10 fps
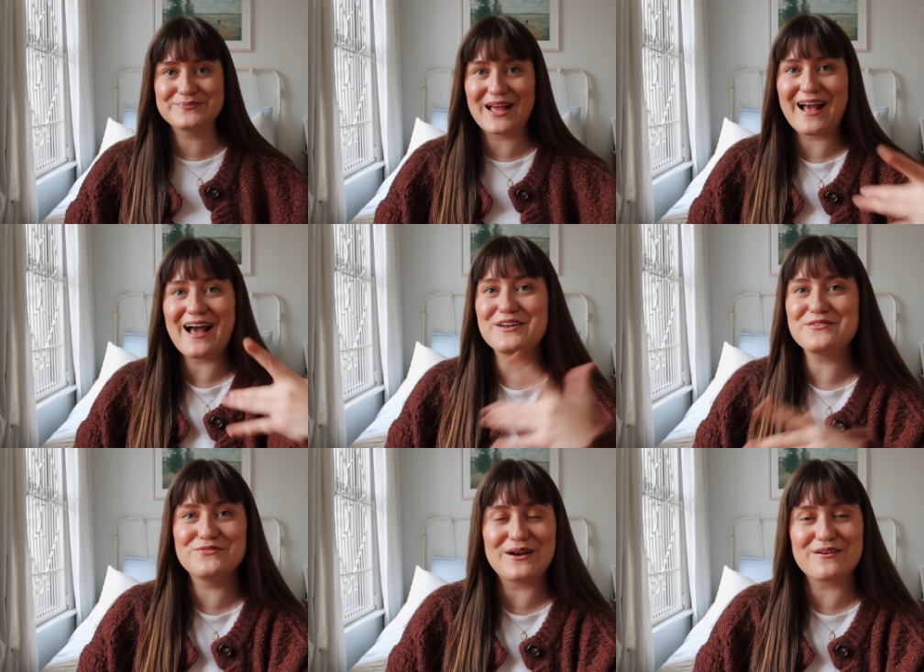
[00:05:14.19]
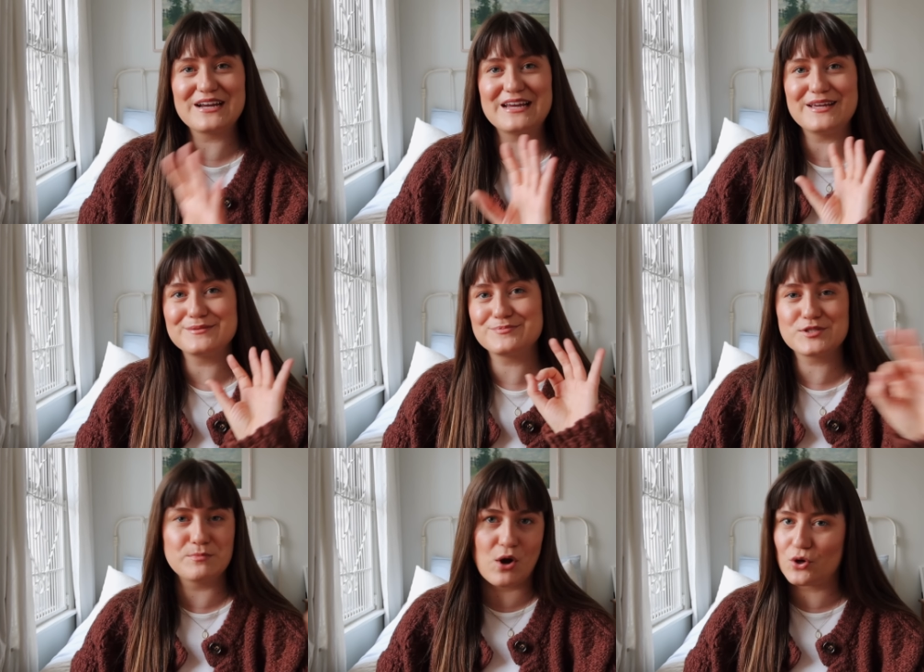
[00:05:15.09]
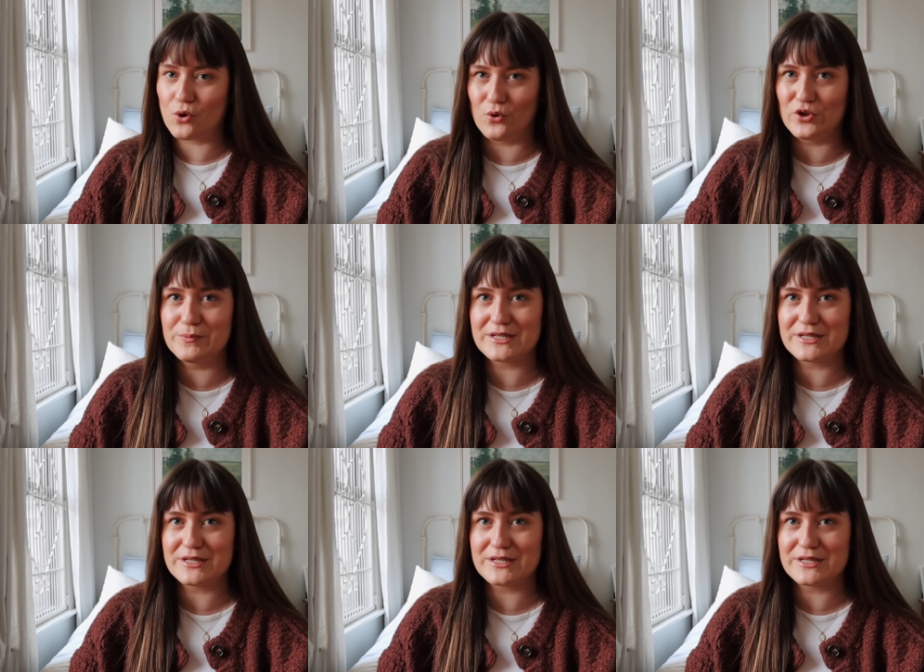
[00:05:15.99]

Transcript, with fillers: I had a very small cold,